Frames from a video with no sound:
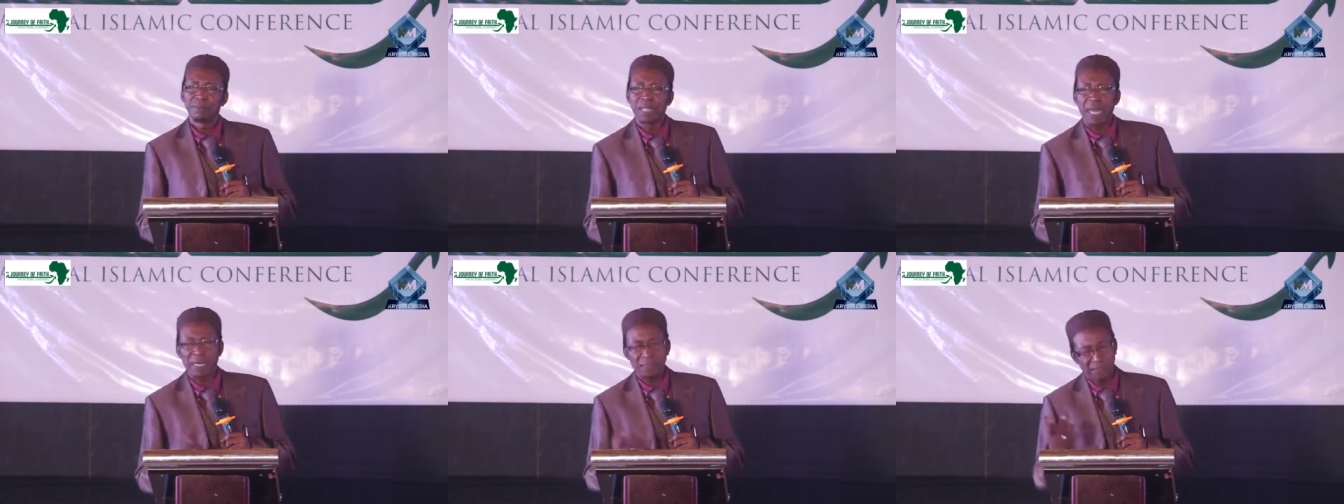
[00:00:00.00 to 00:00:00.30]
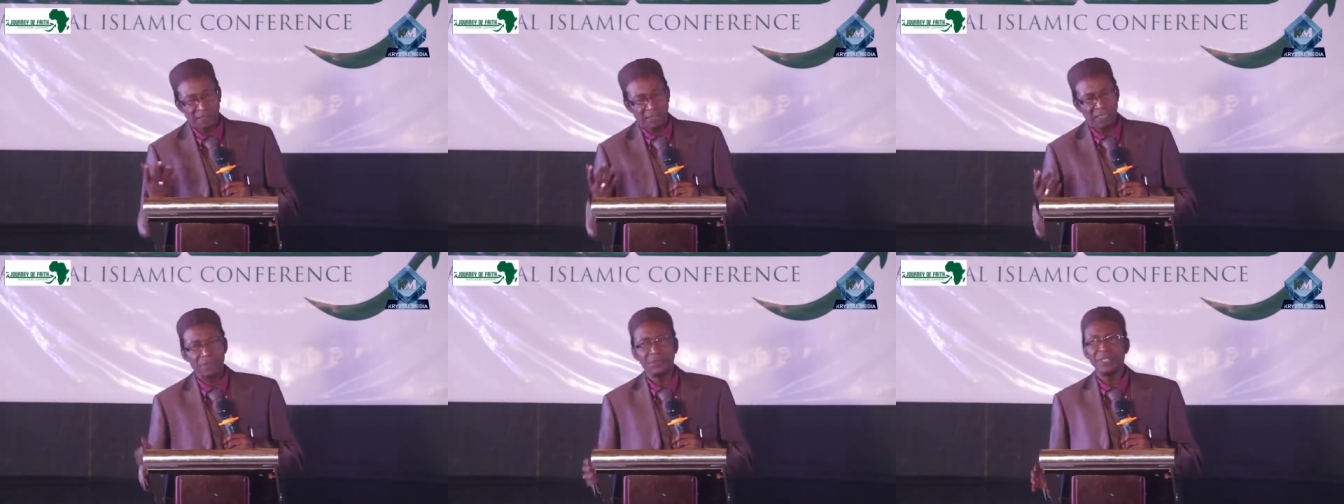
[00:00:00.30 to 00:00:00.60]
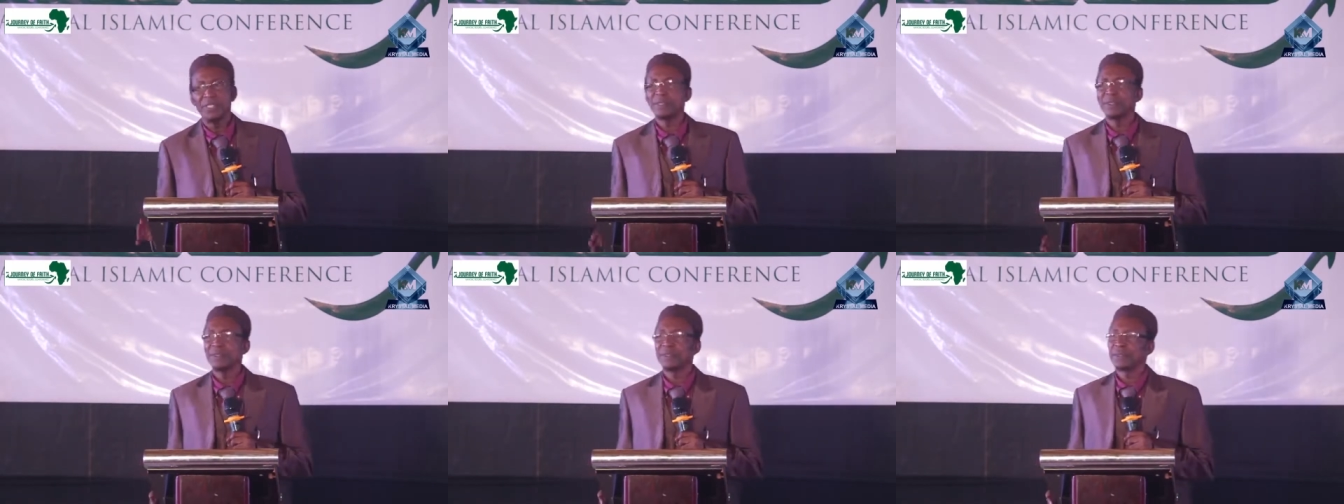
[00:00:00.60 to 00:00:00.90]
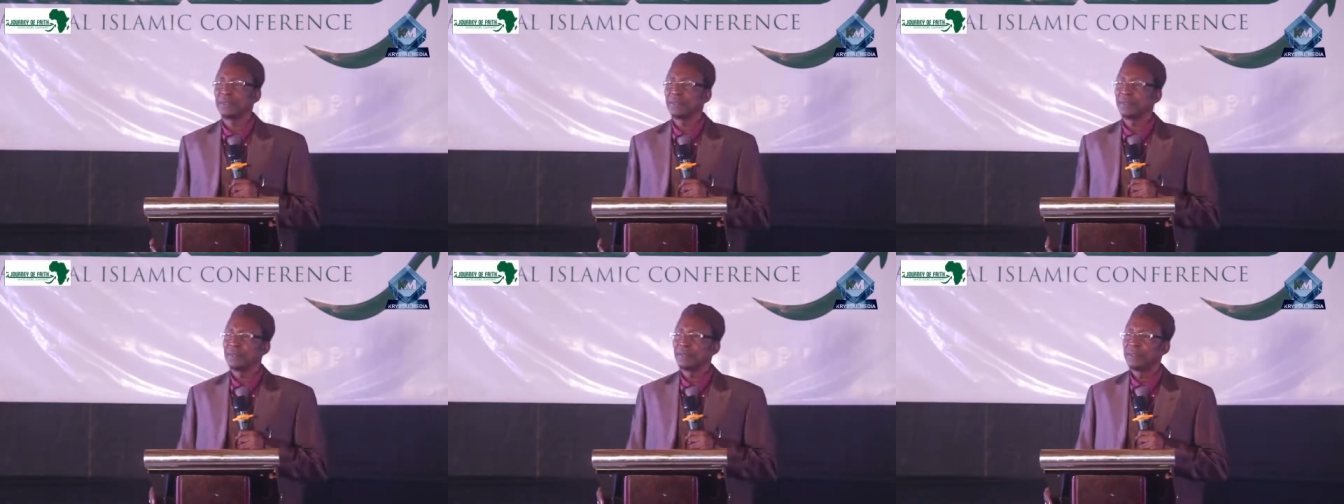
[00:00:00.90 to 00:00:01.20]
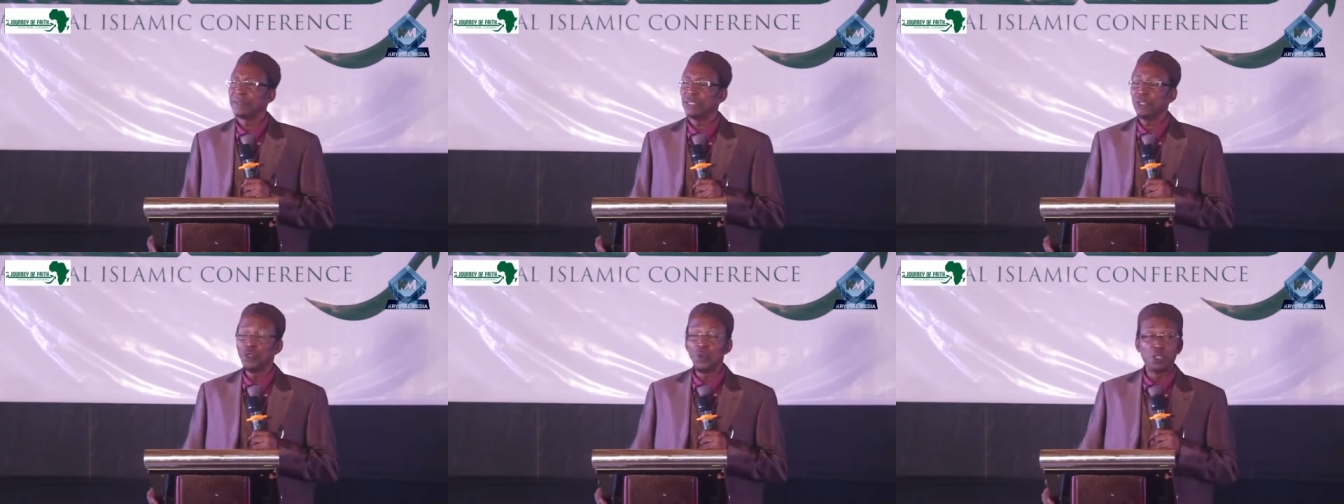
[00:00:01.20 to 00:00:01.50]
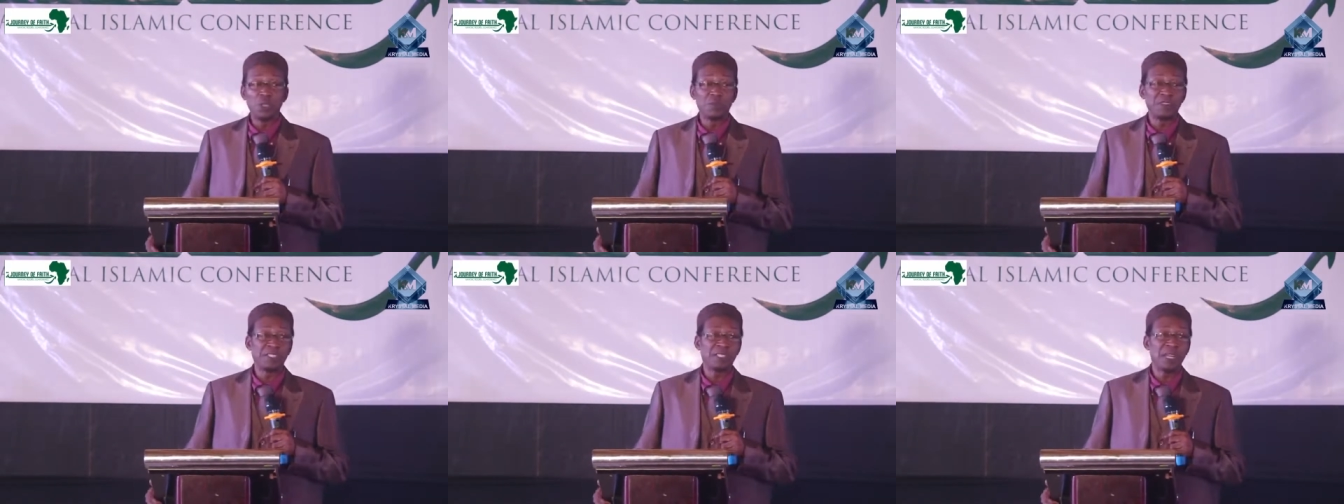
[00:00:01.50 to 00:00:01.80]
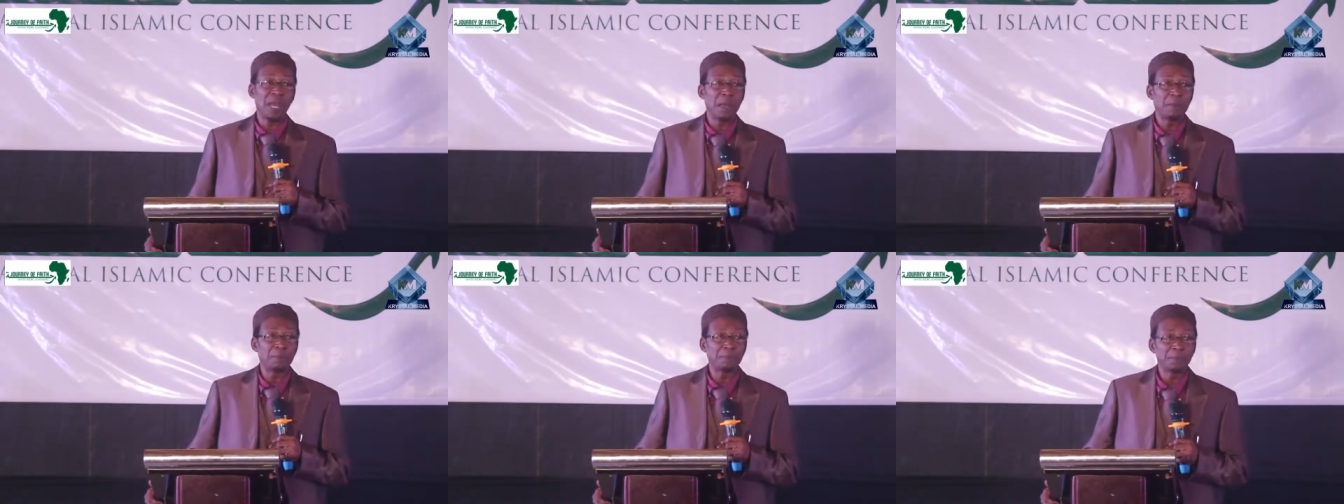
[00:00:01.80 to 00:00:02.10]
Cat Stevens, Yusuf
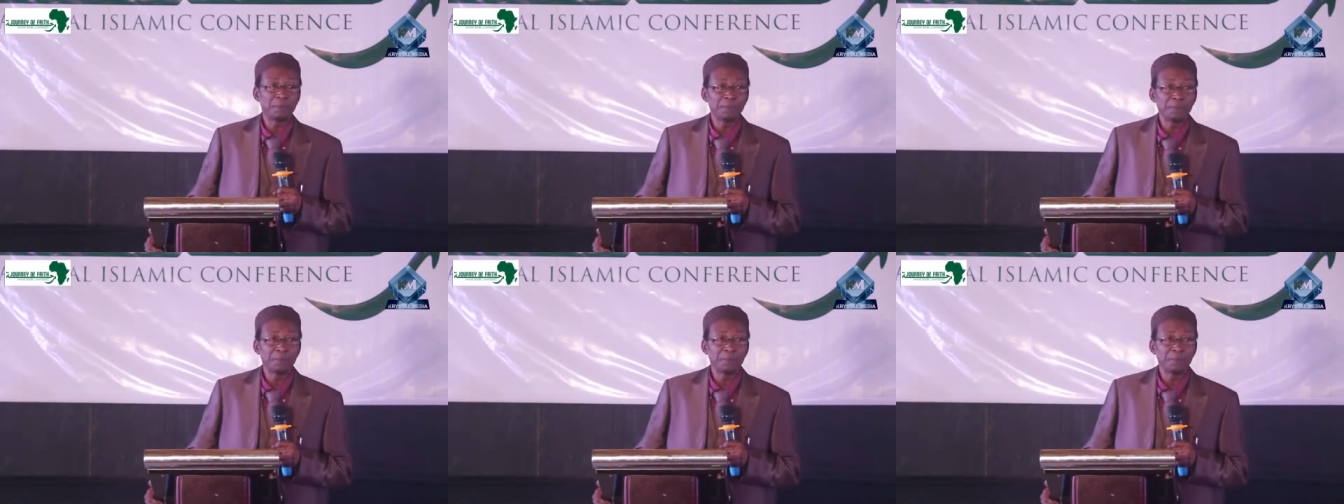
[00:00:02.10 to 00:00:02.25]
Islam.